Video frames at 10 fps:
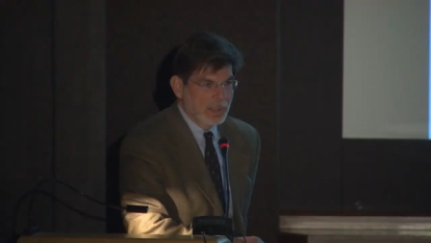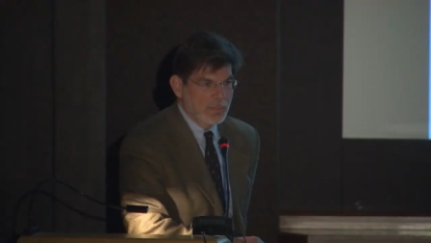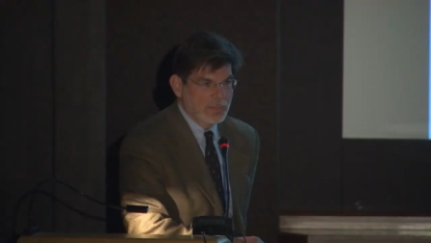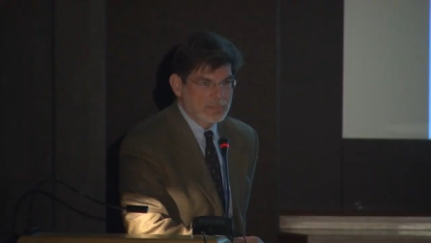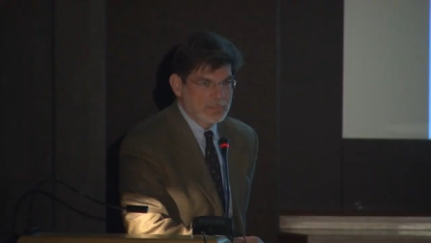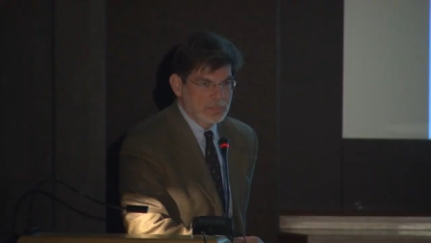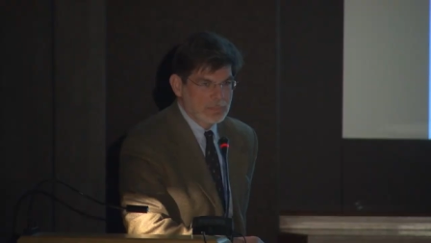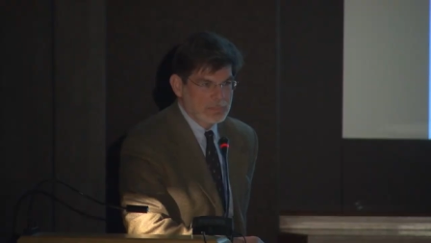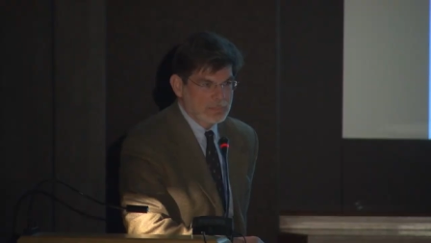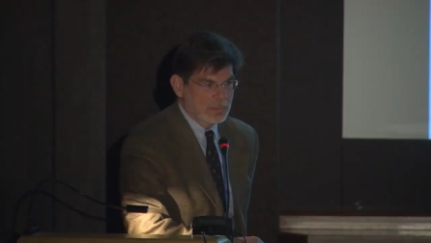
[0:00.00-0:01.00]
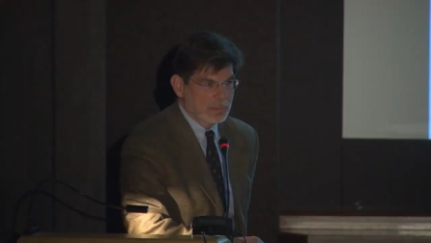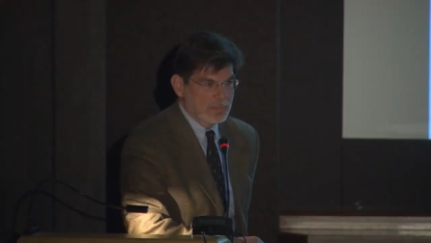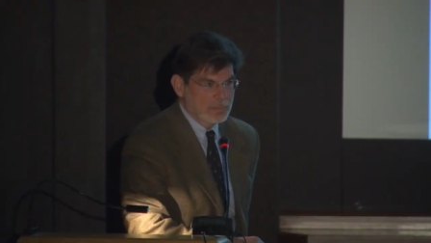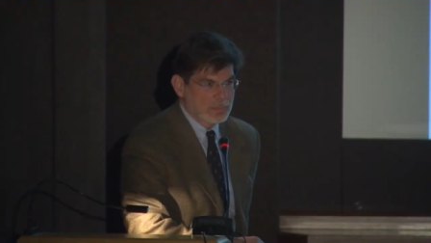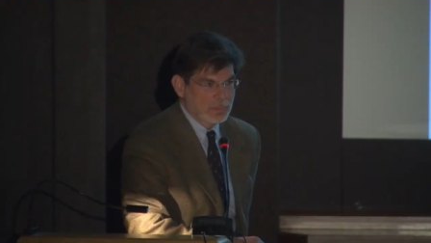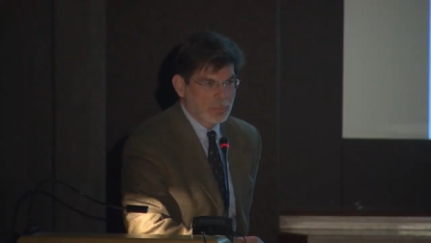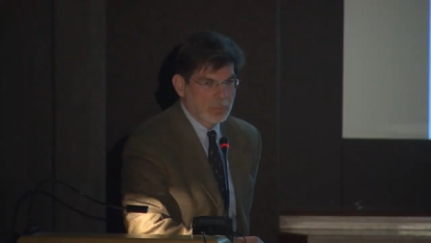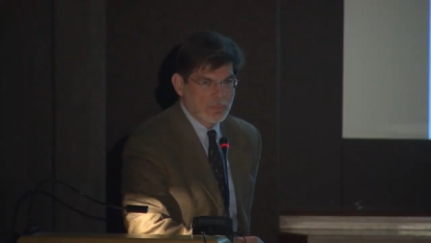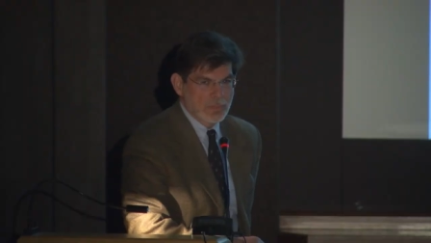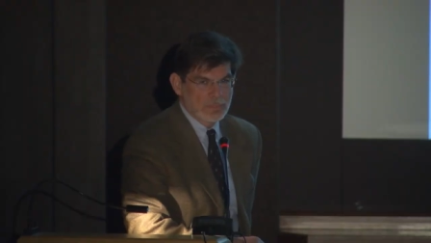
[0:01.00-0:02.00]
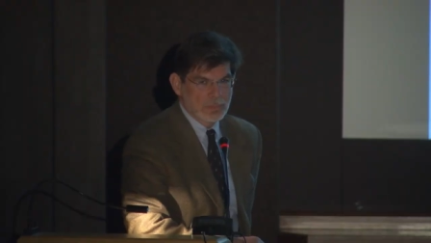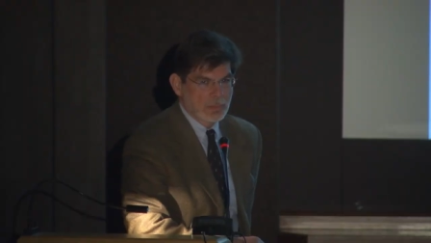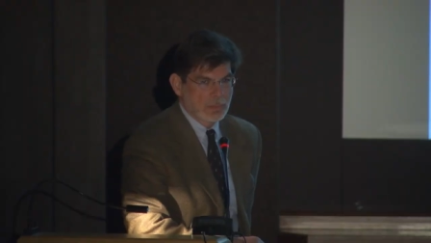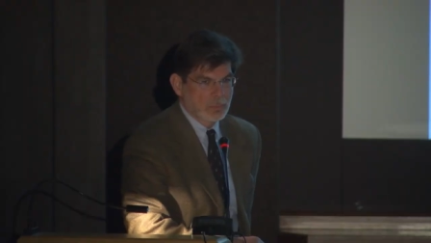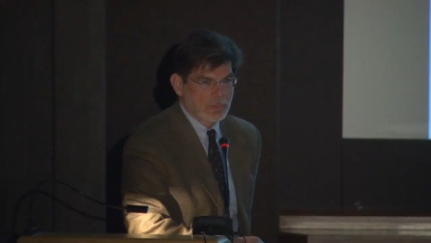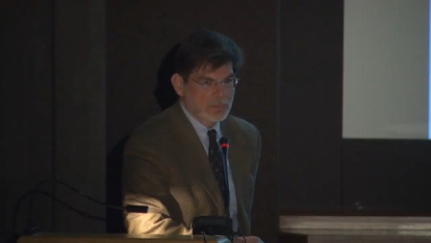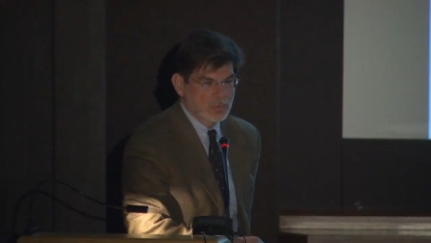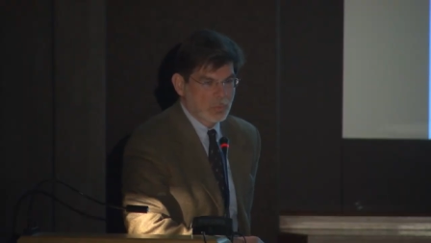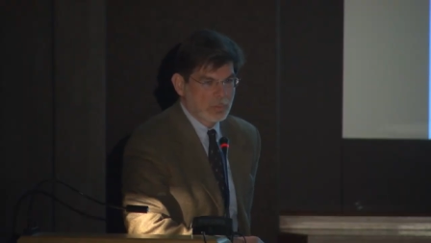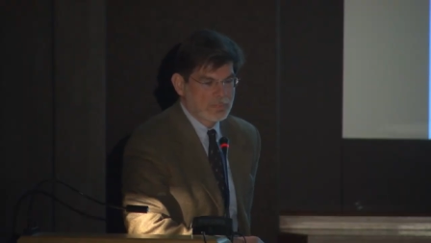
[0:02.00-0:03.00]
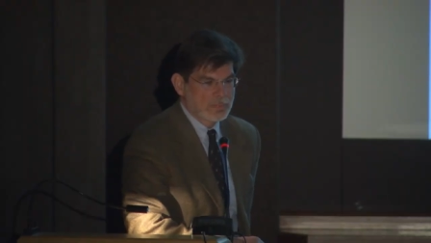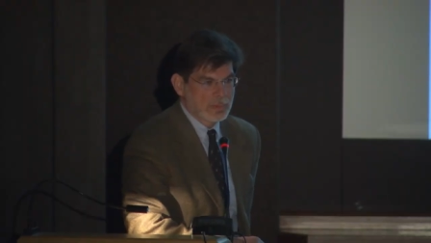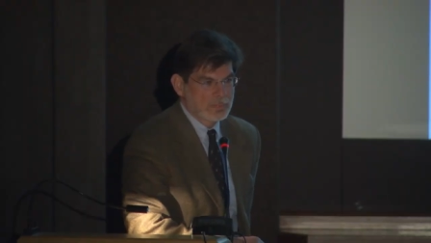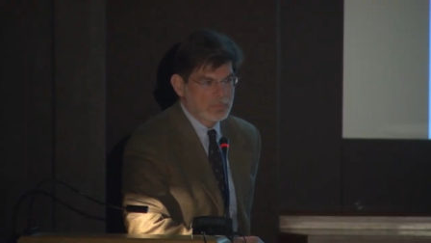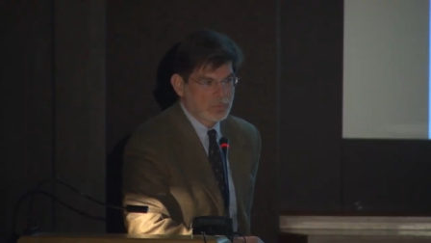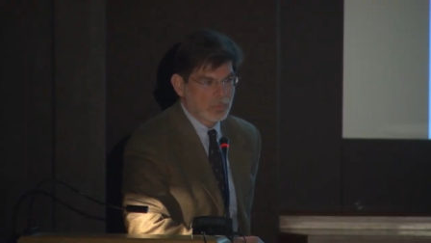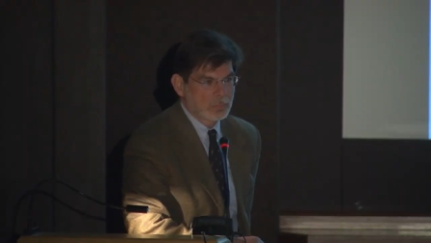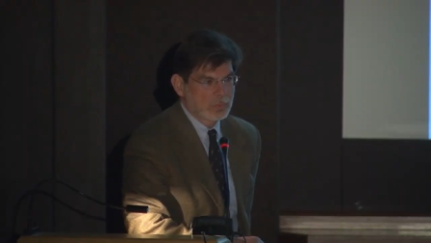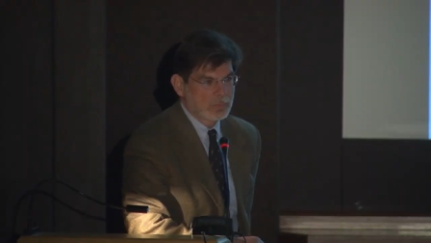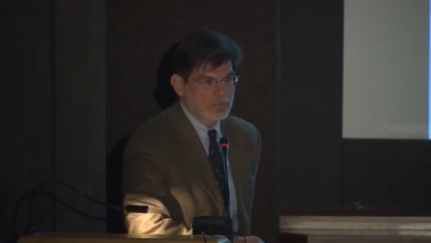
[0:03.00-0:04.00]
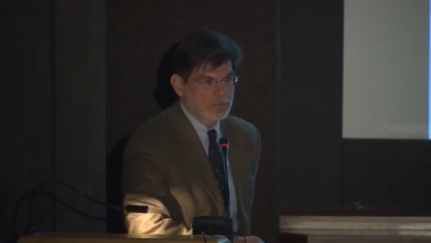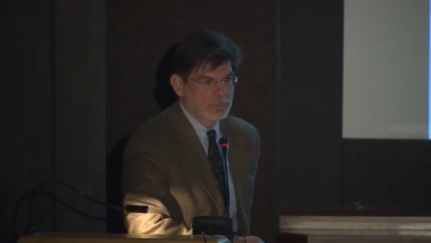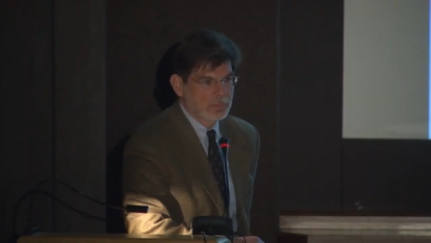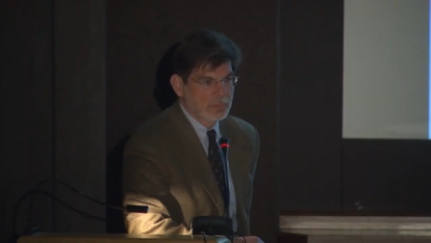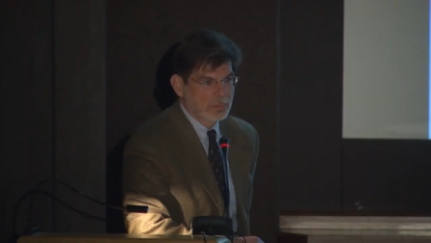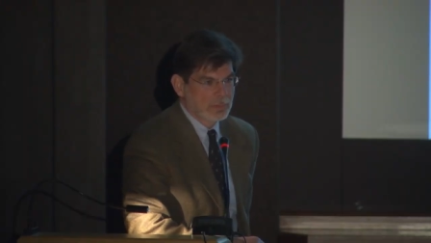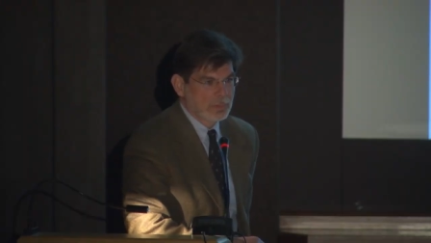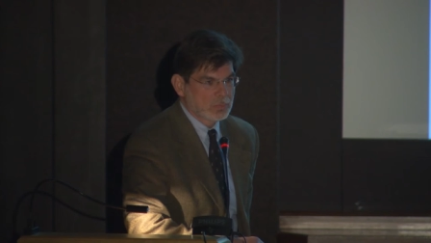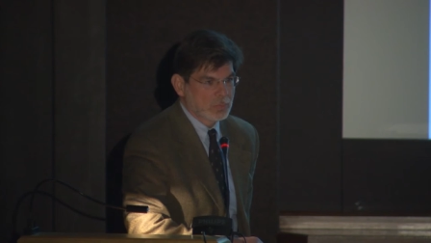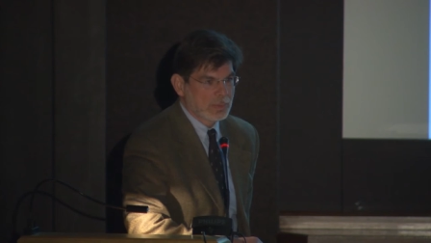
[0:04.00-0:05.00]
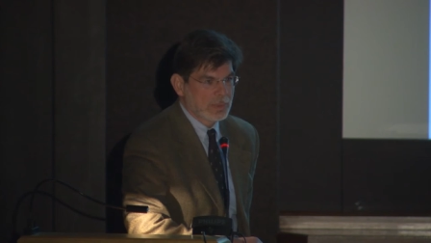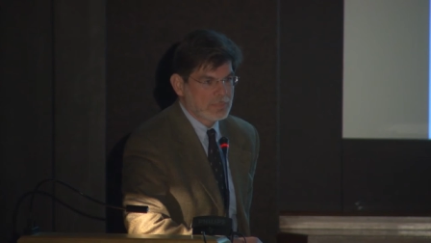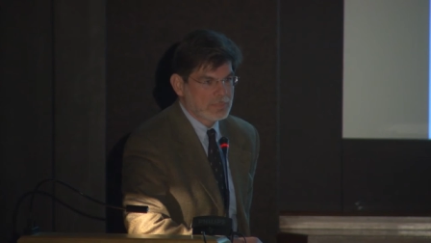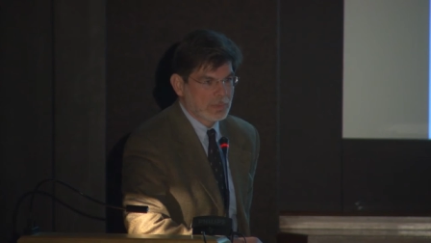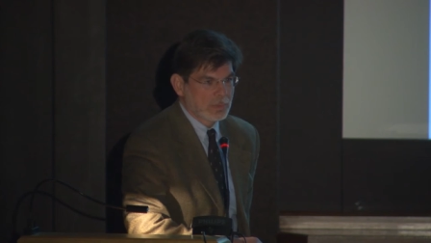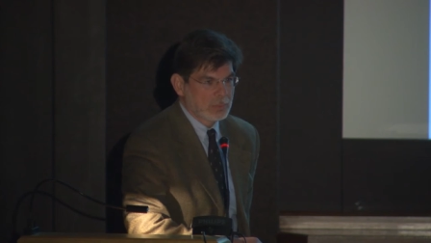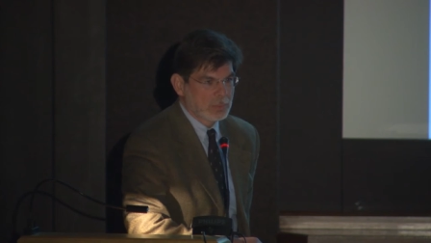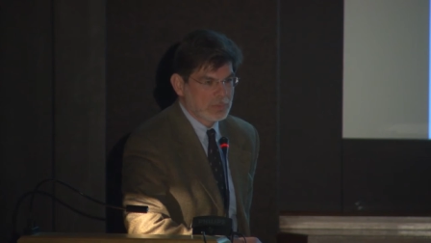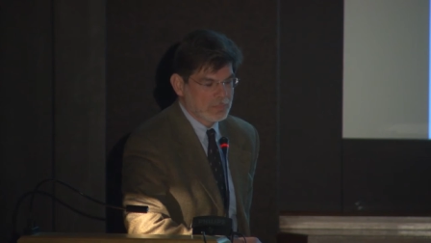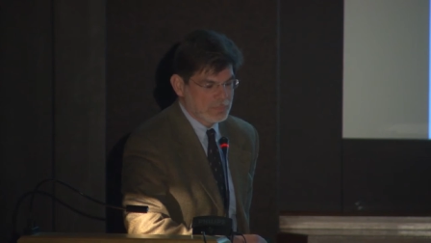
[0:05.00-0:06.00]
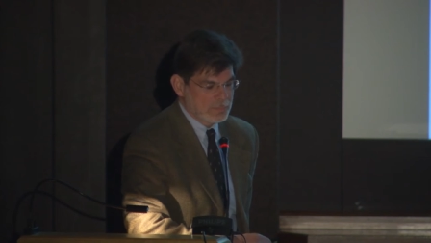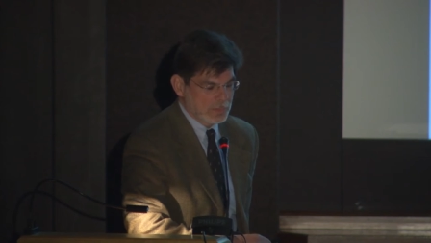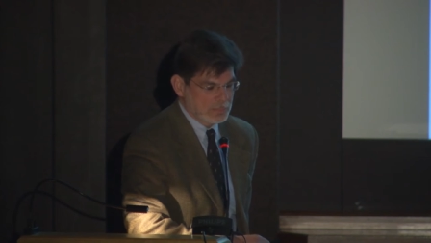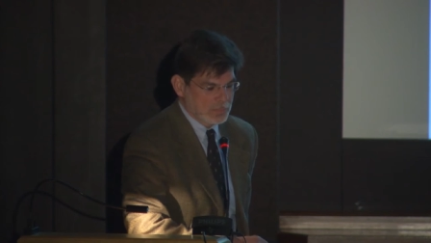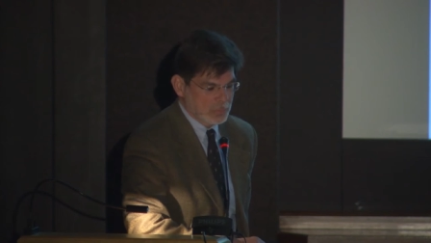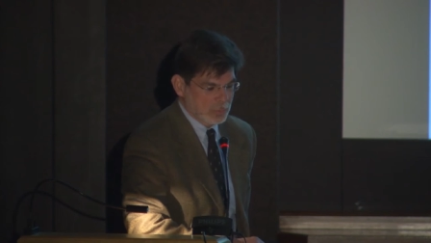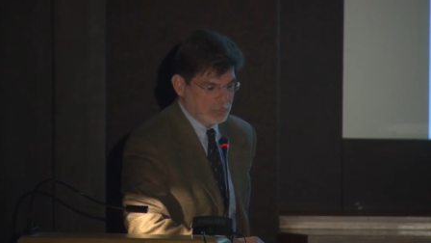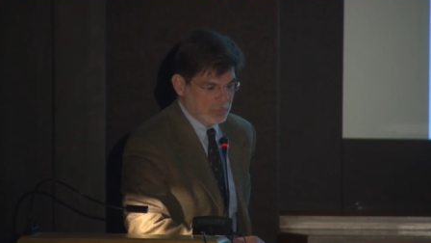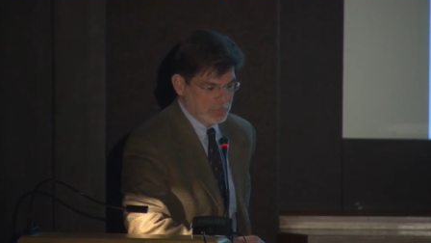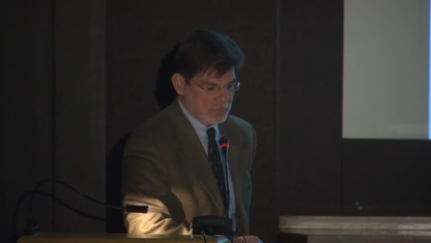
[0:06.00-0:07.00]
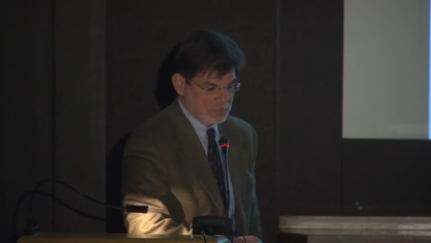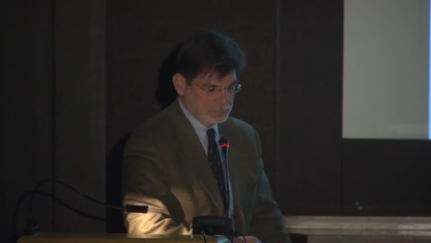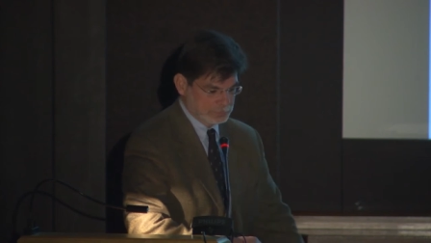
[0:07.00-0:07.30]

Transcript: and this, is, this includes this, what is called service robots. So industrial robots and service robots.